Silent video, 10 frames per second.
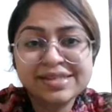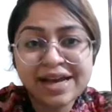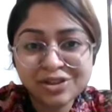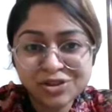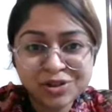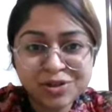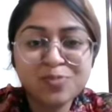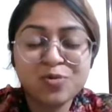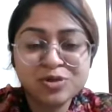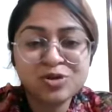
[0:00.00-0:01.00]
is actually the
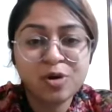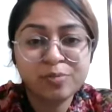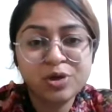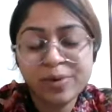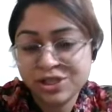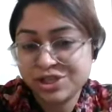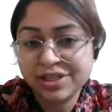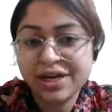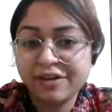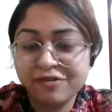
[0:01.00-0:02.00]
most common question
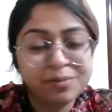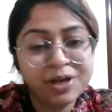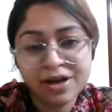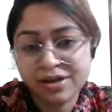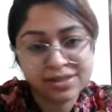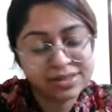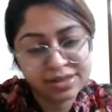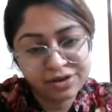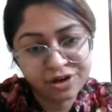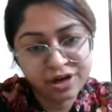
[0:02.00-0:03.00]
that everybody asks
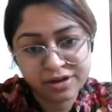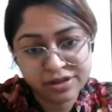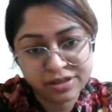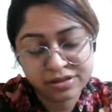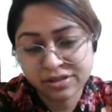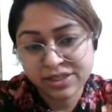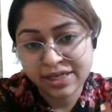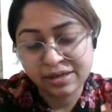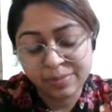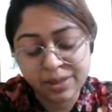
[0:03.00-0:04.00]
in regarding
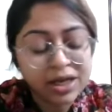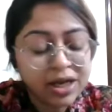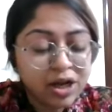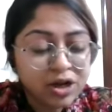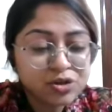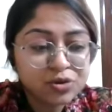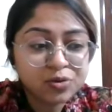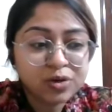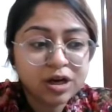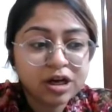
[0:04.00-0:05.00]
DNB. So
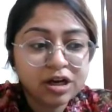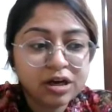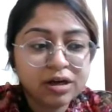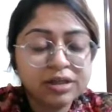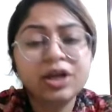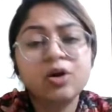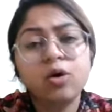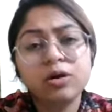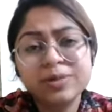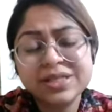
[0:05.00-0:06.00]
there
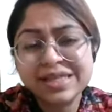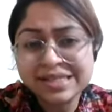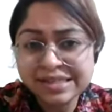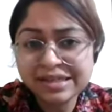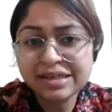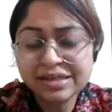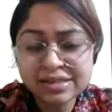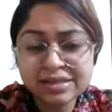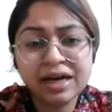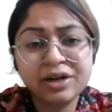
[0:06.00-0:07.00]
always is a
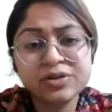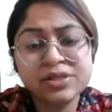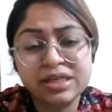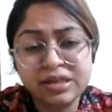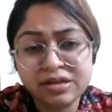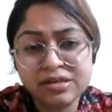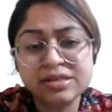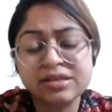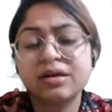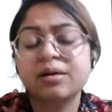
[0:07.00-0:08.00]
list that your
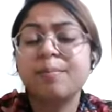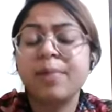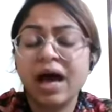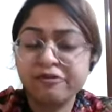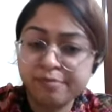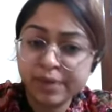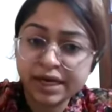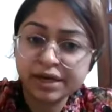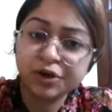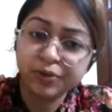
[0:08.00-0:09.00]
seniors have
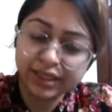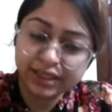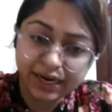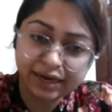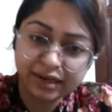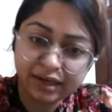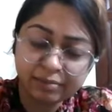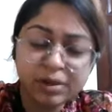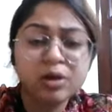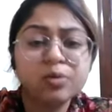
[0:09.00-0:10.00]
made during their
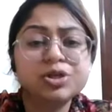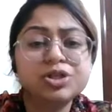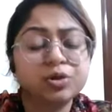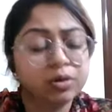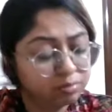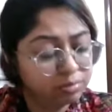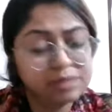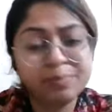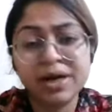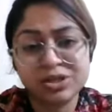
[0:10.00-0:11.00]
time, which
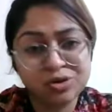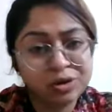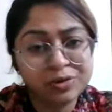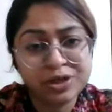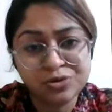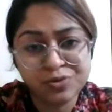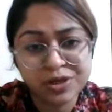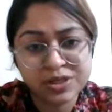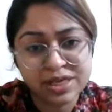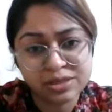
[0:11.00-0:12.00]
is passed on to the
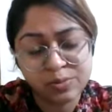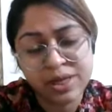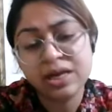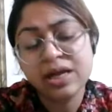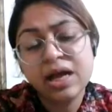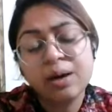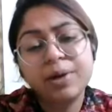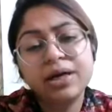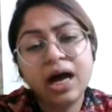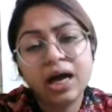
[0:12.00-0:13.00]
juniors as well.
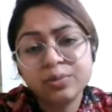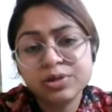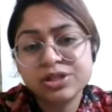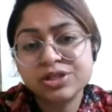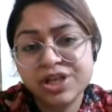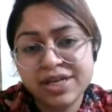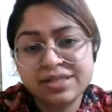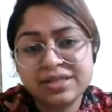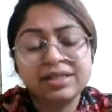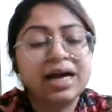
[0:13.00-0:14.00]
But I would
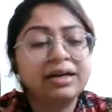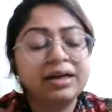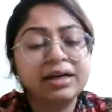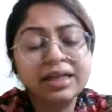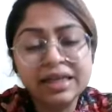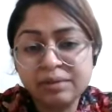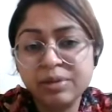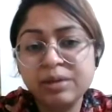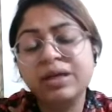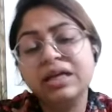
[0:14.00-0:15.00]
suggest that
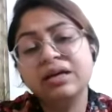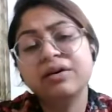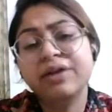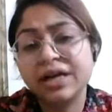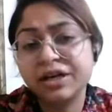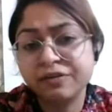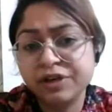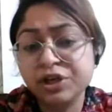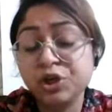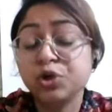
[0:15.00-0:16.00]
DNB being a
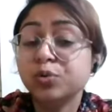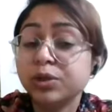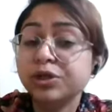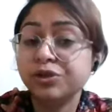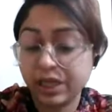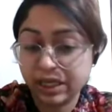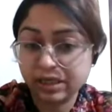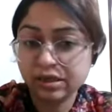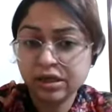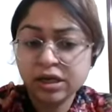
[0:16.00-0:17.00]
relatively newer
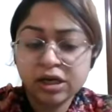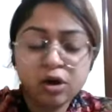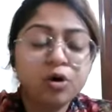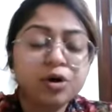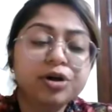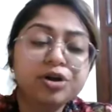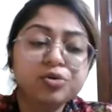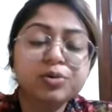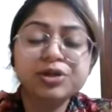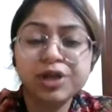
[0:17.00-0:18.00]
thing or a
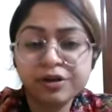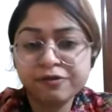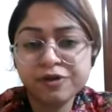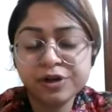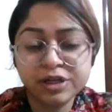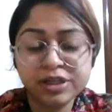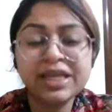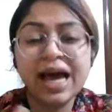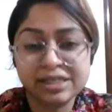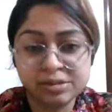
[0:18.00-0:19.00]
newer thing for
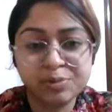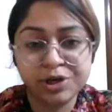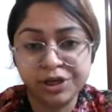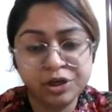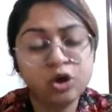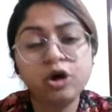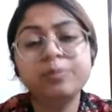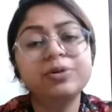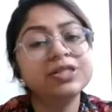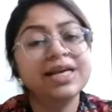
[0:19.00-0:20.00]
the aspirant,
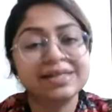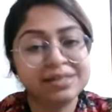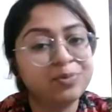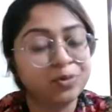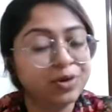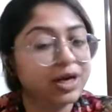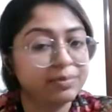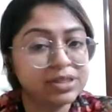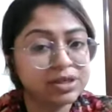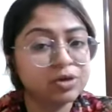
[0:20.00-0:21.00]
not per se as a
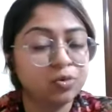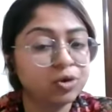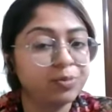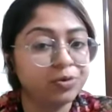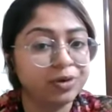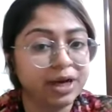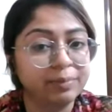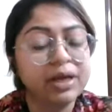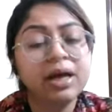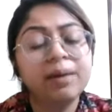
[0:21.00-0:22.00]
program, it's an old
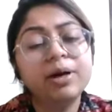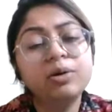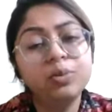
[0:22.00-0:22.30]
program. But